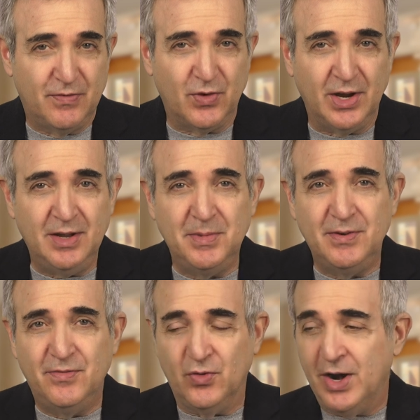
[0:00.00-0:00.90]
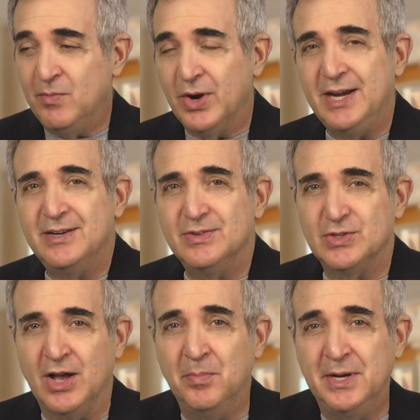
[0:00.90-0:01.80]
frame and frame rate
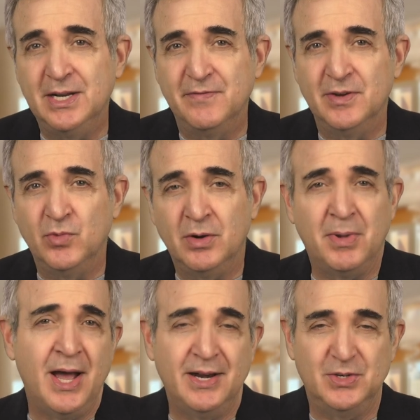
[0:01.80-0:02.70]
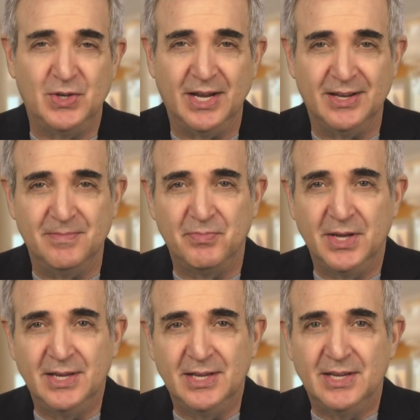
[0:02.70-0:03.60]
is how many of them run by in a second.
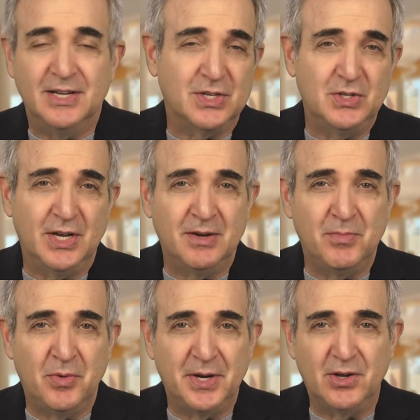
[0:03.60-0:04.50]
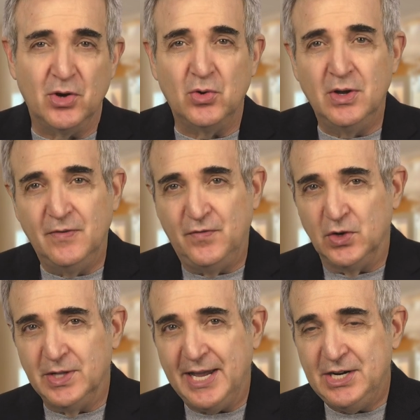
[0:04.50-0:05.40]
As I said a moment ago,
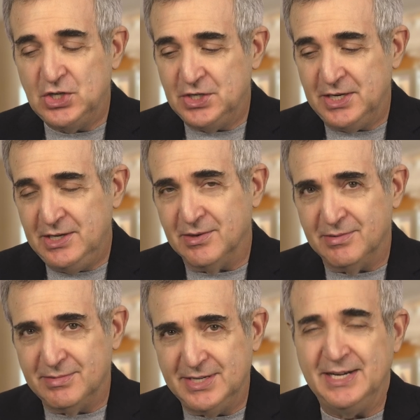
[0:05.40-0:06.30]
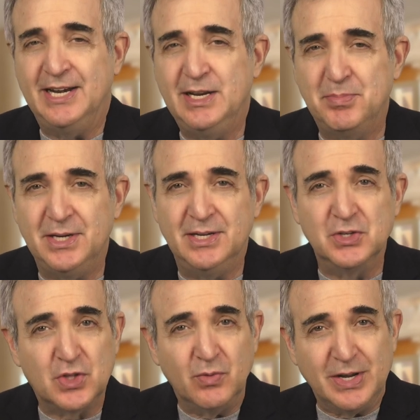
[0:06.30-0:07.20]
full HD or 1080p
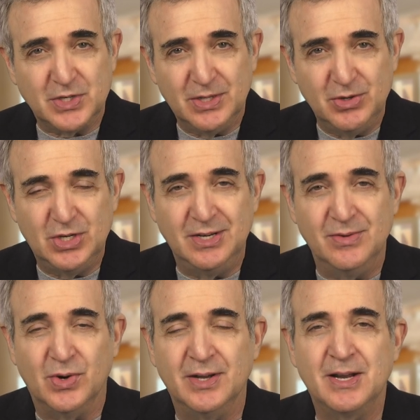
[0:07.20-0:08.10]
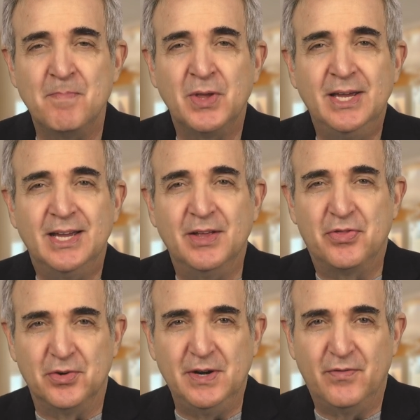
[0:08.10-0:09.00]
is the resolution you want and
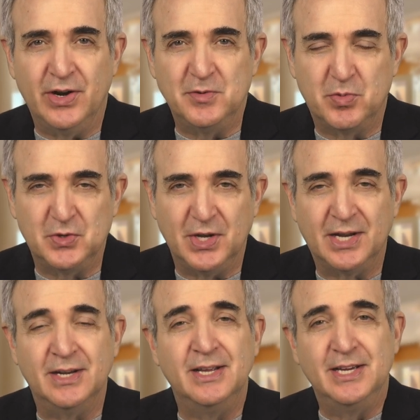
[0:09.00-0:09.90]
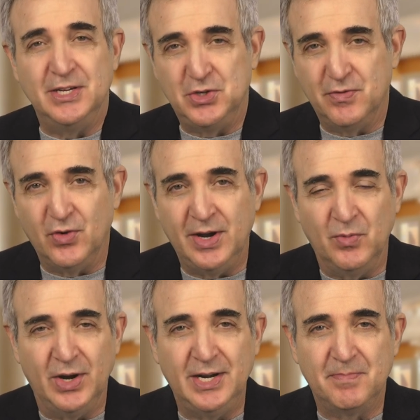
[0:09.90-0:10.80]
30 frames per second is your
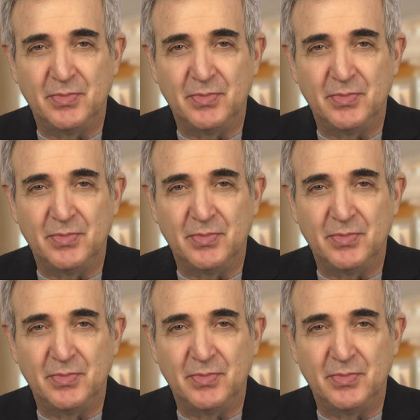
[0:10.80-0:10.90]
frame rate.